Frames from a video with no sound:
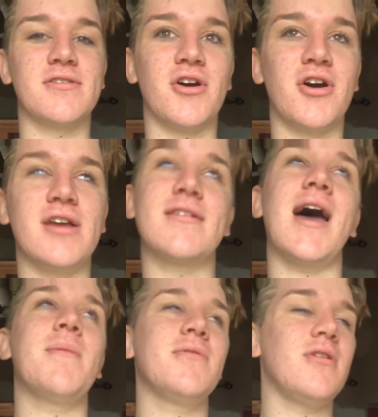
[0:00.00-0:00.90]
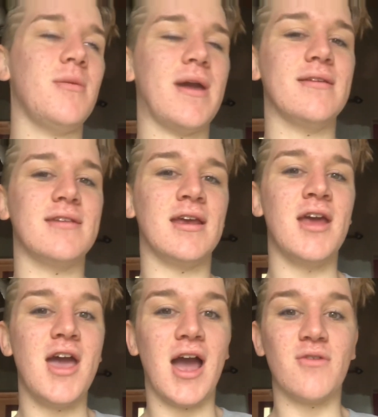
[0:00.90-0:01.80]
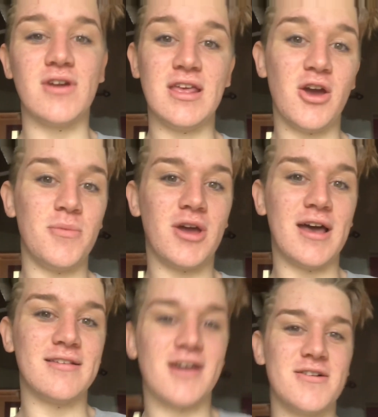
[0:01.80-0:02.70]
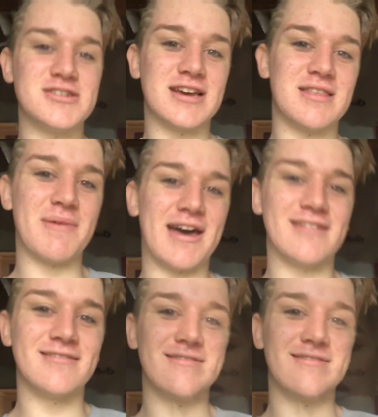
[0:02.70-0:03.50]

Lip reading: So it's absolutely amazing. I really hope you guys go and check them out.